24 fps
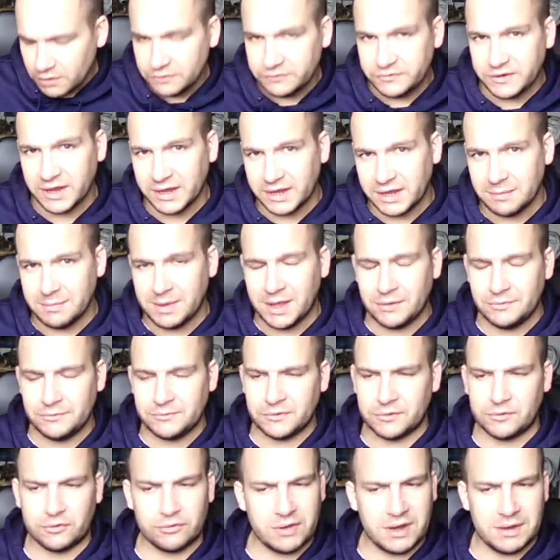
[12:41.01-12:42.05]
Check him
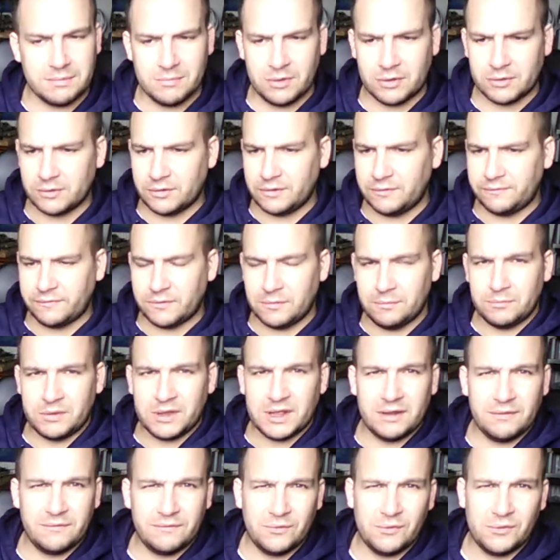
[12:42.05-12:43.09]
out, great modeler from
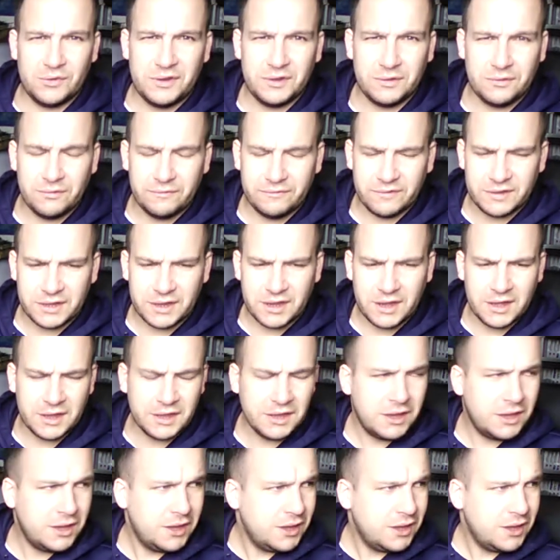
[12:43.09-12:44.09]
California, lovely guy.